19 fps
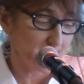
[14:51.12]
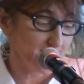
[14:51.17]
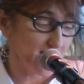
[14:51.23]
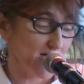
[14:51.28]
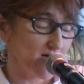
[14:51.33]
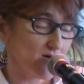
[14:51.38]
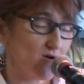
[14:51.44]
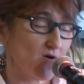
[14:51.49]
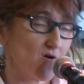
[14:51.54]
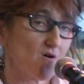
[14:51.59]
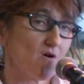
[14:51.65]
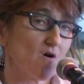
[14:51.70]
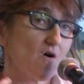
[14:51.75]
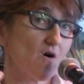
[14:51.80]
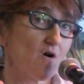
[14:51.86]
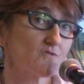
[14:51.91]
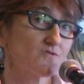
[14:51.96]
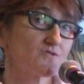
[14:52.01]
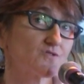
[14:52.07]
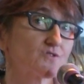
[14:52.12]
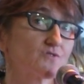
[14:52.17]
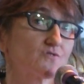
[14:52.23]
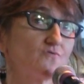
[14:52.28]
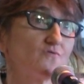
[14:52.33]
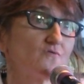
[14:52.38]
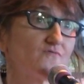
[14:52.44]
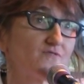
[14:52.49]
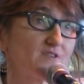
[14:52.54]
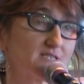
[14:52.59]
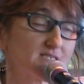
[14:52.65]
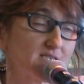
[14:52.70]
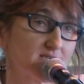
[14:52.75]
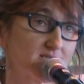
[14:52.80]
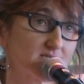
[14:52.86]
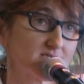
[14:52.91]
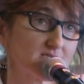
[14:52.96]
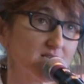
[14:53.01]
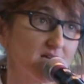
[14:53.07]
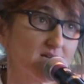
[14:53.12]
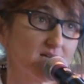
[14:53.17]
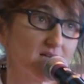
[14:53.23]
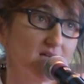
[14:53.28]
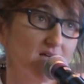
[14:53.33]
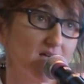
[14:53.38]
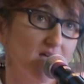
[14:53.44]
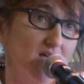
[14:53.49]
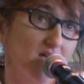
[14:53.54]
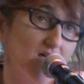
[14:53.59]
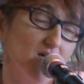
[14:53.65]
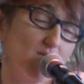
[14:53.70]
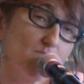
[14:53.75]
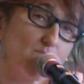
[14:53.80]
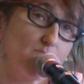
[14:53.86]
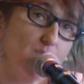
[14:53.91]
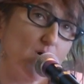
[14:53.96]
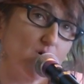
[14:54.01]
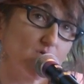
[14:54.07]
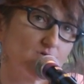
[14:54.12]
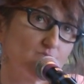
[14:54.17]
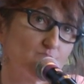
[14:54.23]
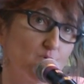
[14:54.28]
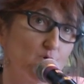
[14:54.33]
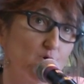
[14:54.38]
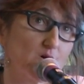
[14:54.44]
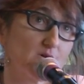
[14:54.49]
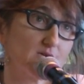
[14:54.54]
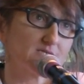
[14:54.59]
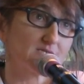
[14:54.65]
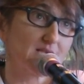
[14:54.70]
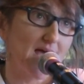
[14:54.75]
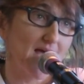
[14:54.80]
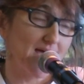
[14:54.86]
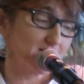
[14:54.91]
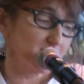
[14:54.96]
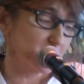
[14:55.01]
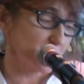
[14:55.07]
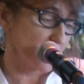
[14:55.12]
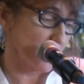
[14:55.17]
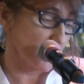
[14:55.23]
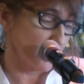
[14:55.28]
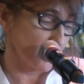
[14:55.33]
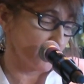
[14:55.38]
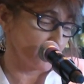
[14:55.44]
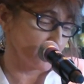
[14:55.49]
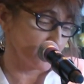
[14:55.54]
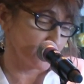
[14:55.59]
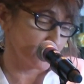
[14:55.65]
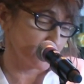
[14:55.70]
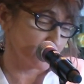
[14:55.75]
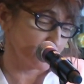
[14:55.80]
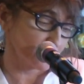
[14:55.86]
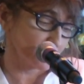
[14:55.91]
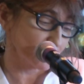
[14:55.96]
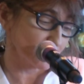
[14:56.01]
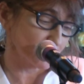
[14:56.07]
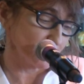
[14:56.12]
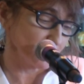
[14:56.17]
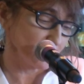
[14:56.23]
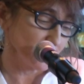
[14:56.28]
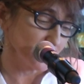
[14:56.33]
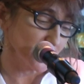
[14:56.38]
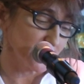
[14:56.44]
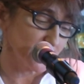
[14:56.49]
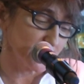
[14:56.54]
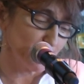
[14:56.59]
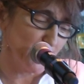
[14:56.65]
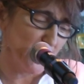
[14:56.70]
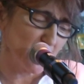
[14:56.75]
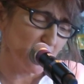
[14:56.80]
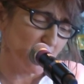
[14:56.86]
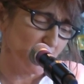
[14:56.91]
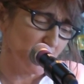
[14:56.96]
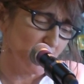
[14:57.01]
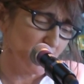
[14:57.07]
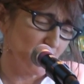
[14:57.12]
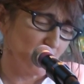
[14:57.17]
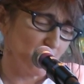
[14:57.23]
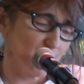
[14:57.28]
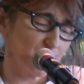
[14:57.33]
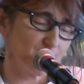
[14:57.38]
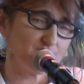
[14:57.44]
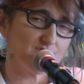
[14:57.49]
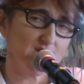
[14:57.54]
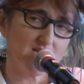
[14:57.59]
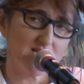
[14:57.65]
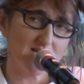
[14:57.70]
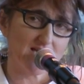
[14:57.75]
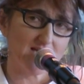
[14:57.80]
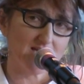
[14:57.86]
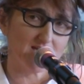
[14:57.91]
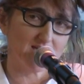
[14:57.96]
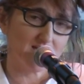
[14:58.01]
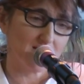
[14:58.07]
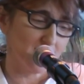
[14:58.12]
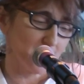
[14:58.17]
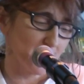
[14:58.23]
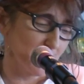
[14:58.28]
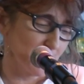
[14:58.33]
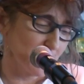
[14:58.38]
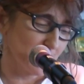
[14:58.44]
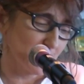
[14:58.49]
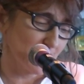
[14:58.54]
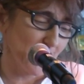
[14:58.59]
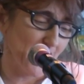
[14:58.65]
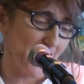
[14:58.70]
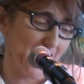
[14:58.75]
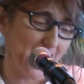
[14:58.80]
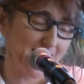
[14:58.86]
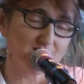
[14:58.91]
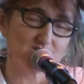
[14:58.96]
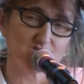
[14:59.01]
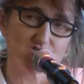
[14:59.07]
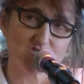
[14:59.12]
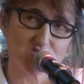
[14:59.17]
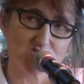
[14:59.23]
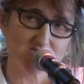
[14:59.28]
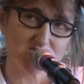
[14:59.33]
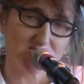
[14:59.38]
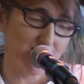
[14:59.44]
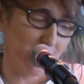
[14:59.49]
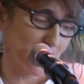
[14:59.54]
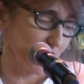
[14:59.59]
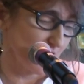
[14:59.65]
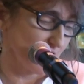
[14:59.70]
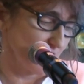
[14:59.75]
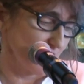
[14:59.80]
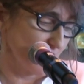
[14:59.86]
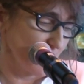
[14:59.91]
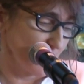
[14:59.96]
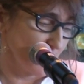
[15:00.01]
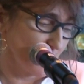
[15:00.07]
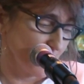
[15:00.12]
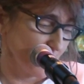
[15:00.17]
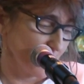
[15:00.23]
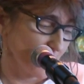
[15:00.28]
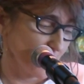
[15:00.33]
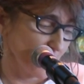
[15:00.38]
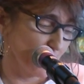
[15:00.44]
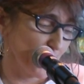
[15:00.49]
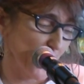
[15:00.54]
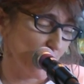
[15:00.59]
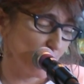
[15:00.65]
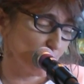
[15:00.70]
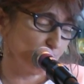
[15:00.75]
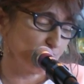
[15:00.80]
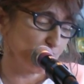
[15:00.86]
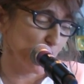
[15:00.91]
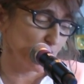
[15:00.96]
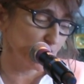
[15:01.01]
Now, on school visits, both boys and girls speak freely, anxiously, about